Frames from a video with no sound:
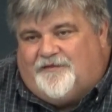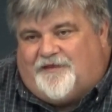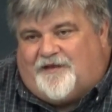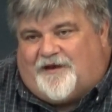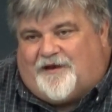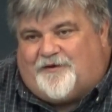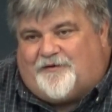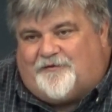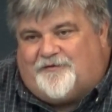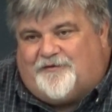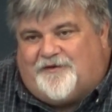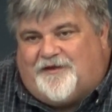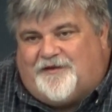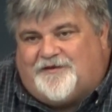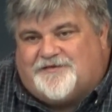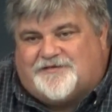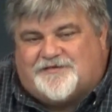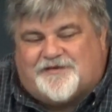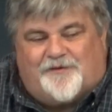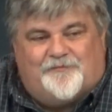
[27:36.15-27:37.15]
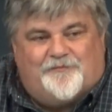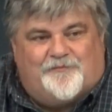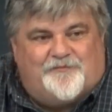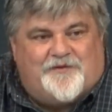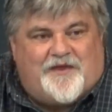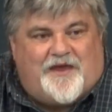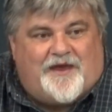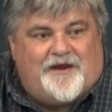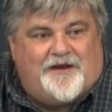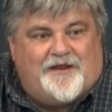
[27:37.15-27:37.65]
that I don't need some
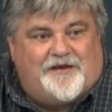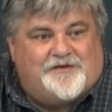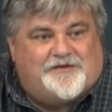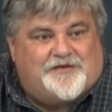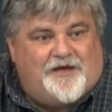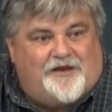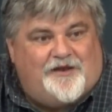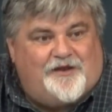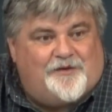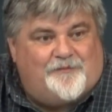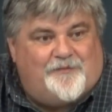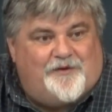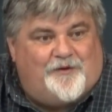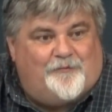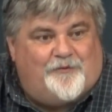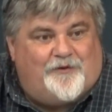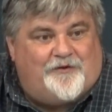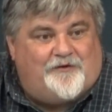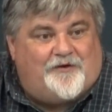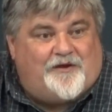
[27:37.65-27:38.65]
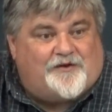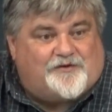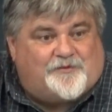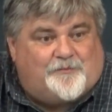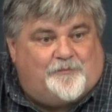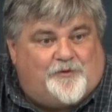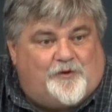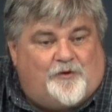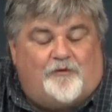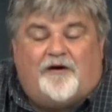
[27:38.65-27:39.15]
nanny telling me whether or not to
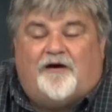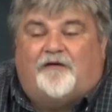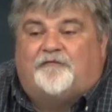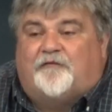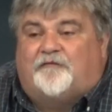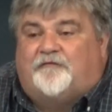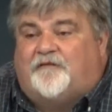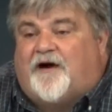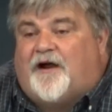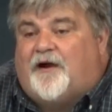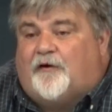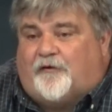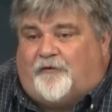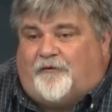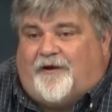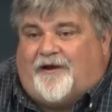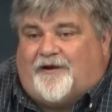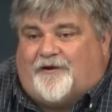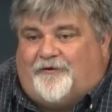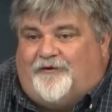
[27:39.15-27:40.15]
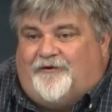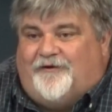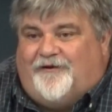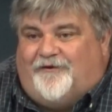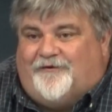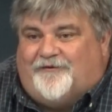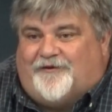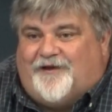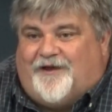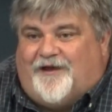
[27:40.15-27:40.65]
blow off a firecracker,
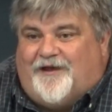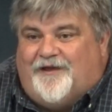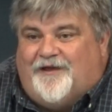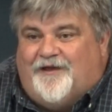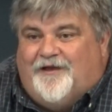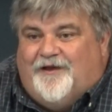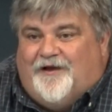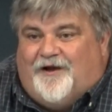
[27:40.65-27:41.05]
okay?